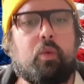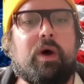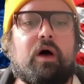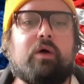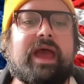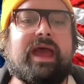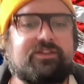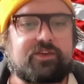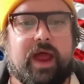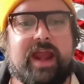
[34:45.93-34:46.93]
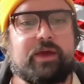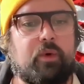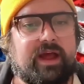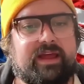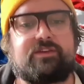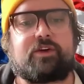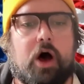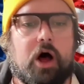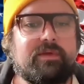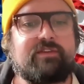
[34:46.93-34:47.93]
Well, okay. So anyway, he
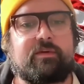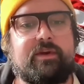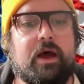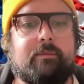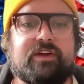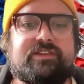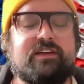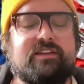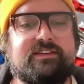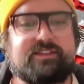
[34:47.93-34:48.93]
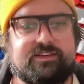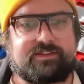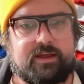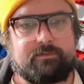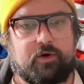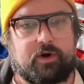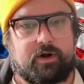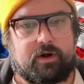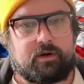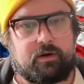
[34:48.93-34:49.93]
called me from a number. It doesn't exist
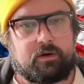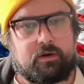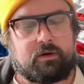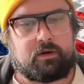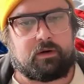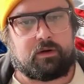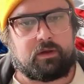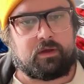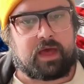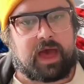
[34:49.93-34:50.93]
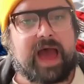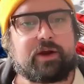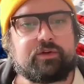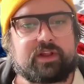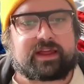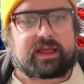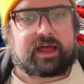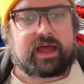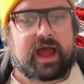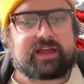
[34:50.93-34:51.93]
anymore. I don't
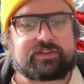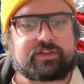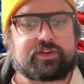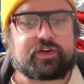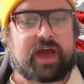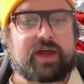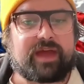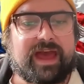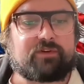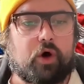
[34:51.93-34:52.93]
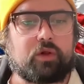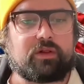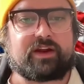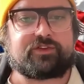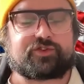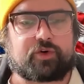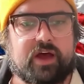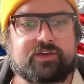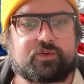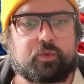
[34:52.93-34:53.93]
I don't have a whole lot of
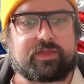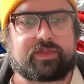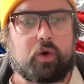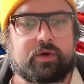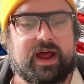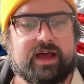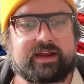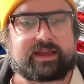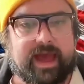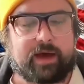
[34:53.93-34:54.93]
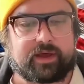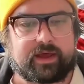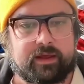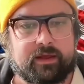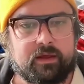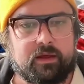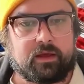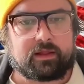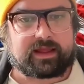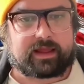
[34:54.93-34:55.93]
trust with Okanogan County.
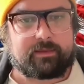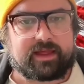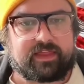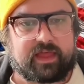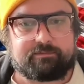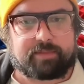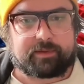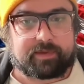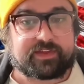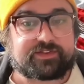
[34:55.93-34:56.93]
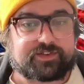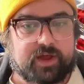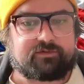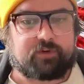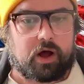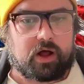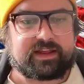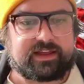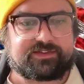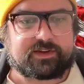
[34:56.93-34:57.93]
Like, I mean, but this stuff all
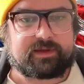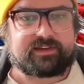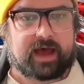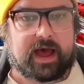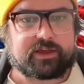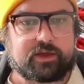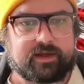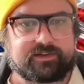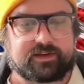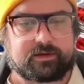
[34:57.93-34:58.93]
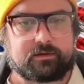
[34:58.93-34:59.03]
needs to be documented.